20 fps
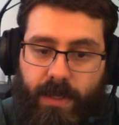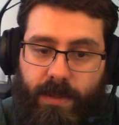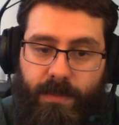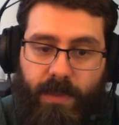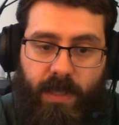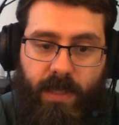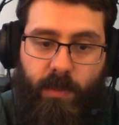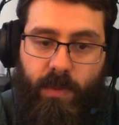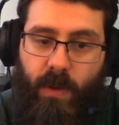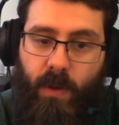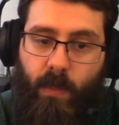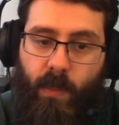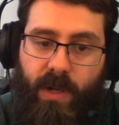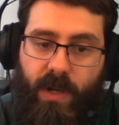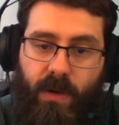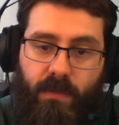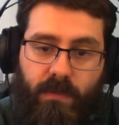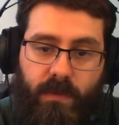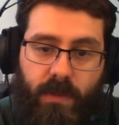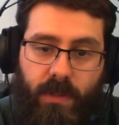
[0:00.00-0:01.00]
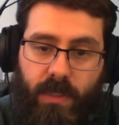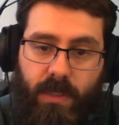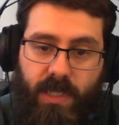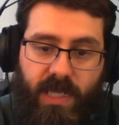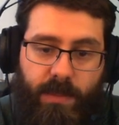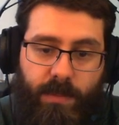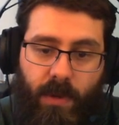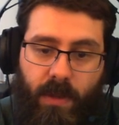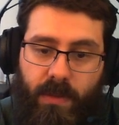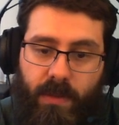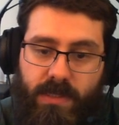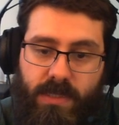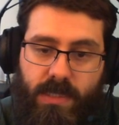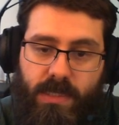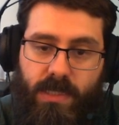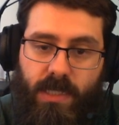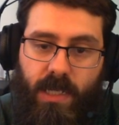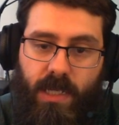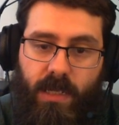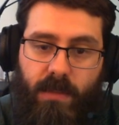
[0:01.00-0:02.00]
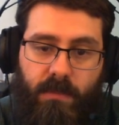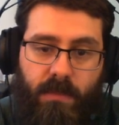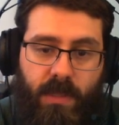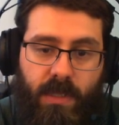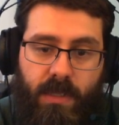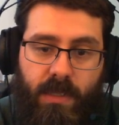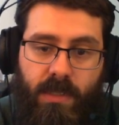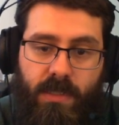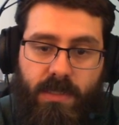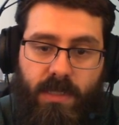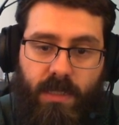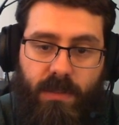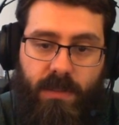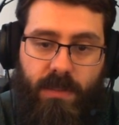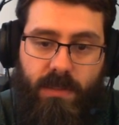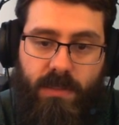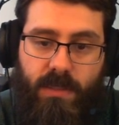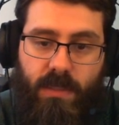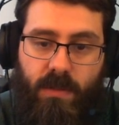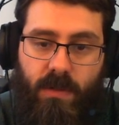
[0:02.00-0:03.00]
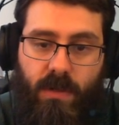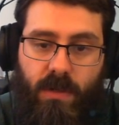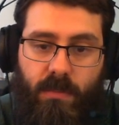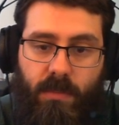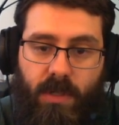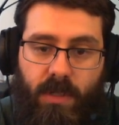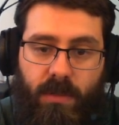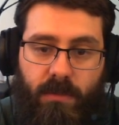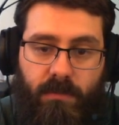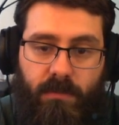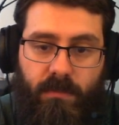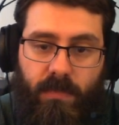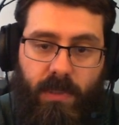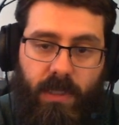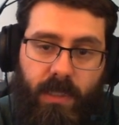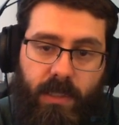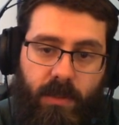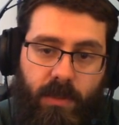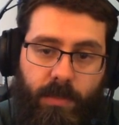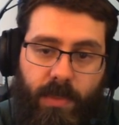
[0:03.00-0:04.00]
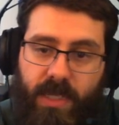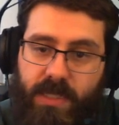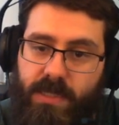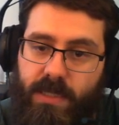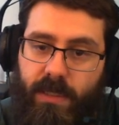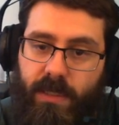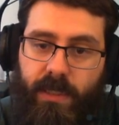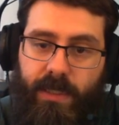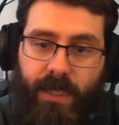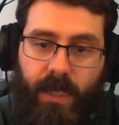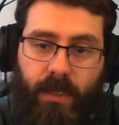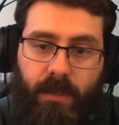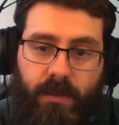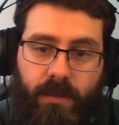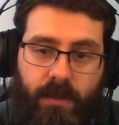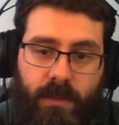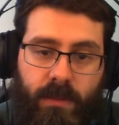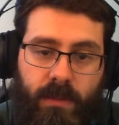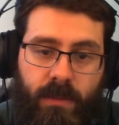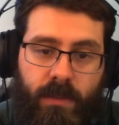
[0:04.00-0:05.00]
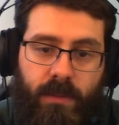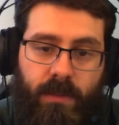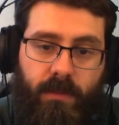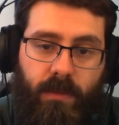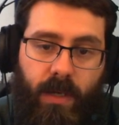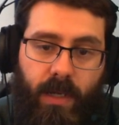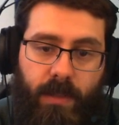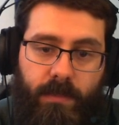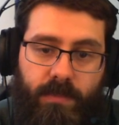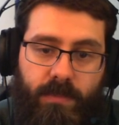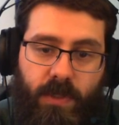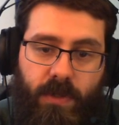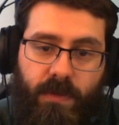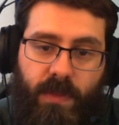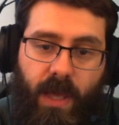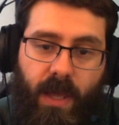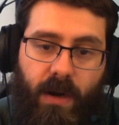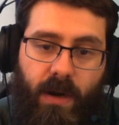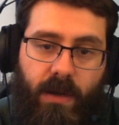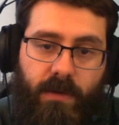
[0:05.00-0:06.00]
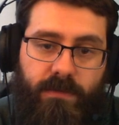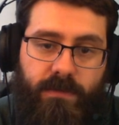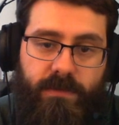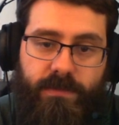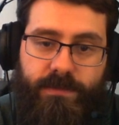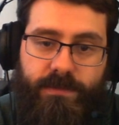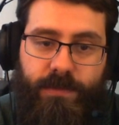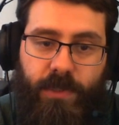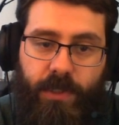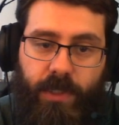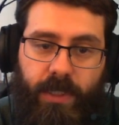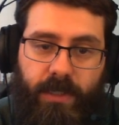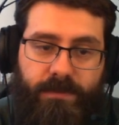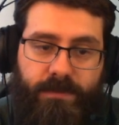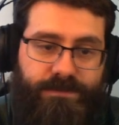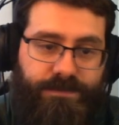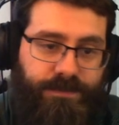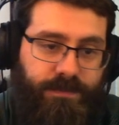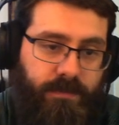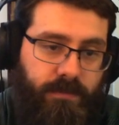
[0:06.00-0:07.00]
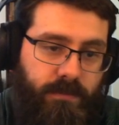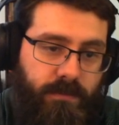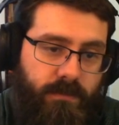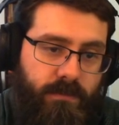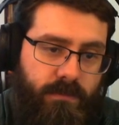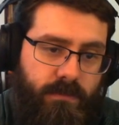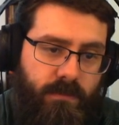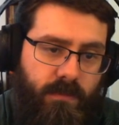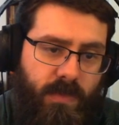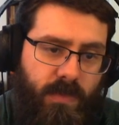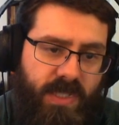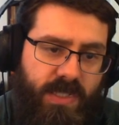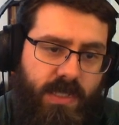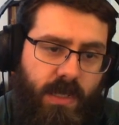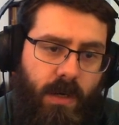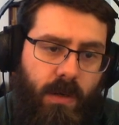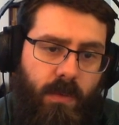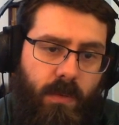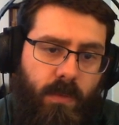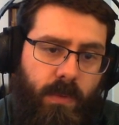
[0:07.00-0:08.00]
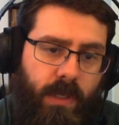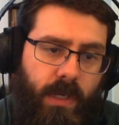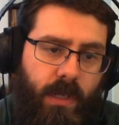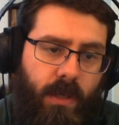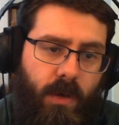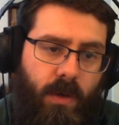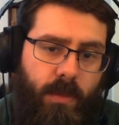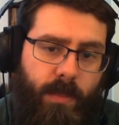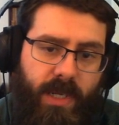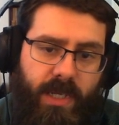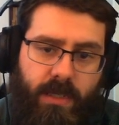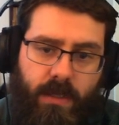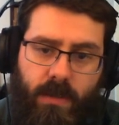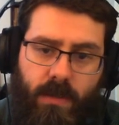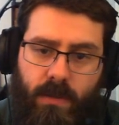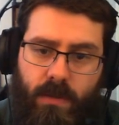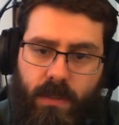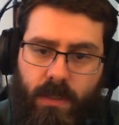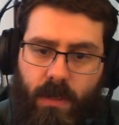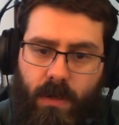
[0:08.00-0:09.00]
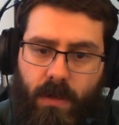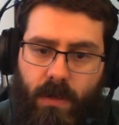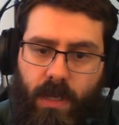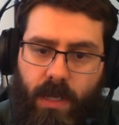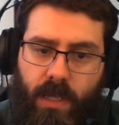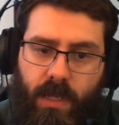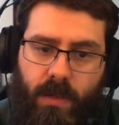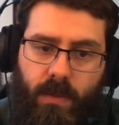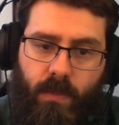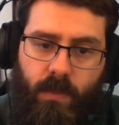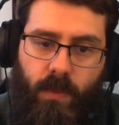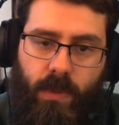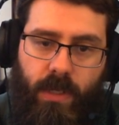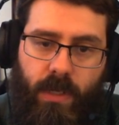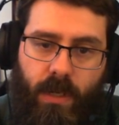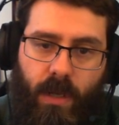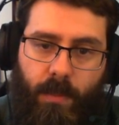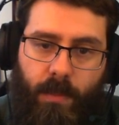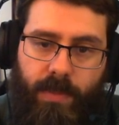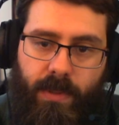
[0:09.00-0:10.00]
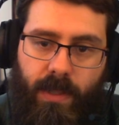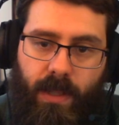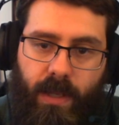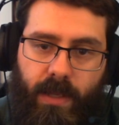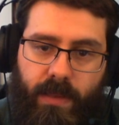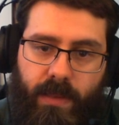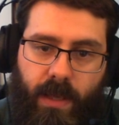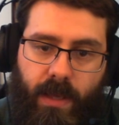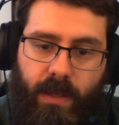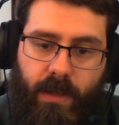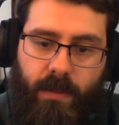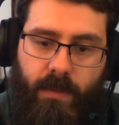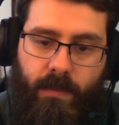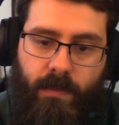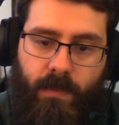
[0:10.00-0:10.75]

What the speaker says: like we all went over. You can keep all this the same, set this to normal, and you're basically done, right? Turn that off, you're done. So we're gonna go to my gear here, and we're gonna apply that